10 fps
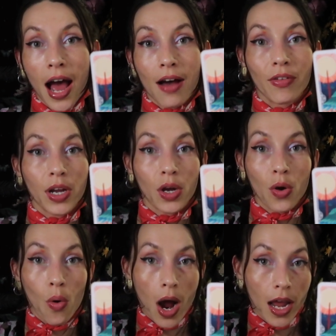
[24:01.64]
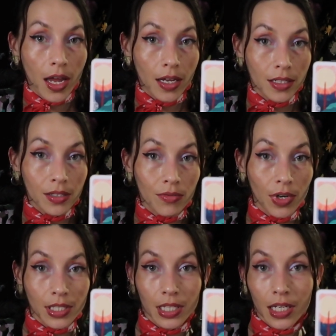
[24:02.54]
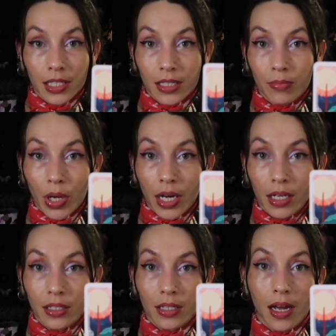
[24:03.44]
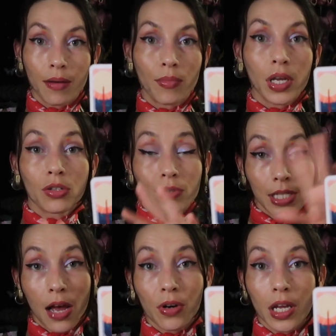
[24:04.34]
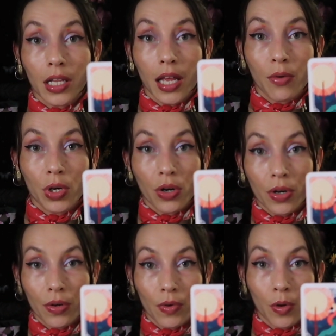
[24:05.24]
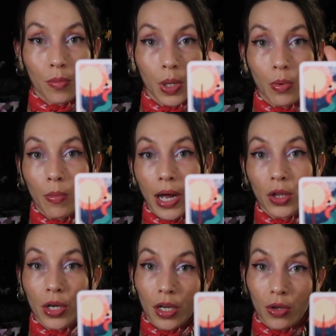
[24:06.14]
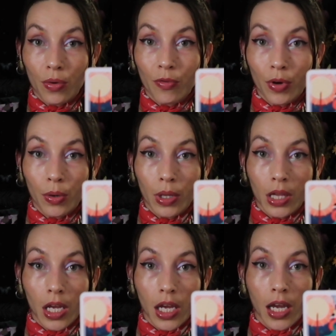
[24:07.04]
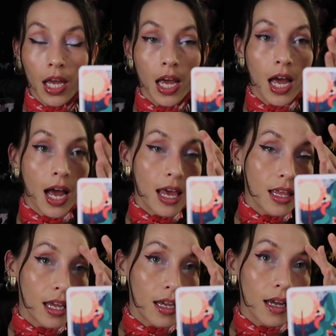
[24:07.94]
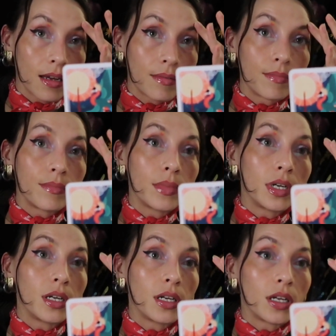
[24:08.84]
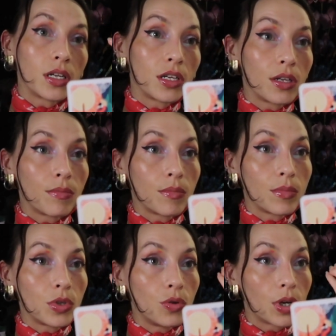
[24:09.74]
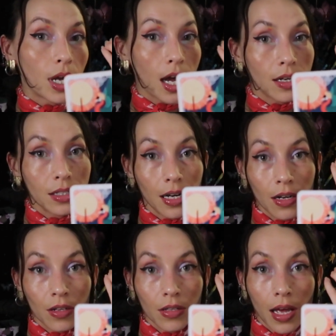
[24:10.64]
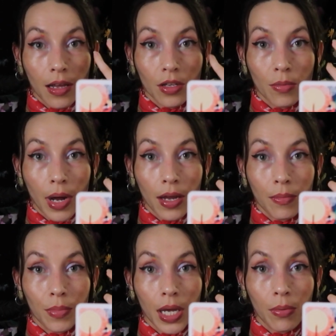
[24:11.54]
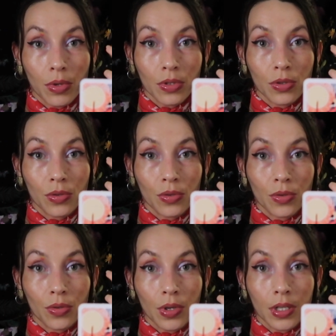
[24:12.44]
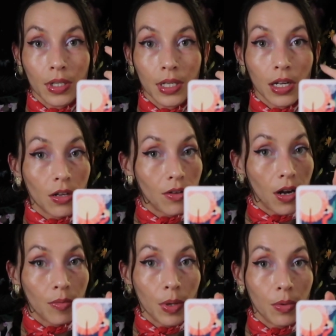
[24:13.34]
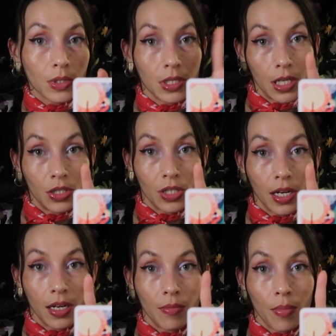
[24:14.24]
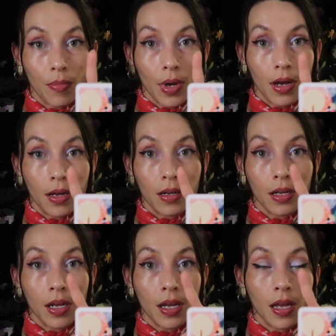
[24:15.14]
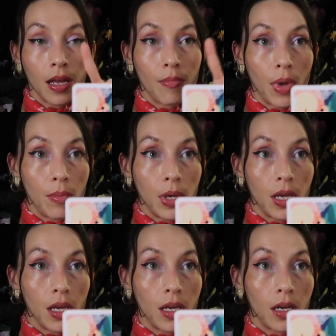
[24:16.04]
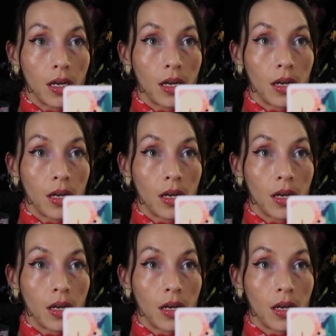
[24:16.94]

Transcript: have like a quiet resonance, but it um, is resounding. Like when you're in a room, people might look at you frequently. I think um, you can kind of tell that you might be able to get a lot of people's attention. Uh, maybe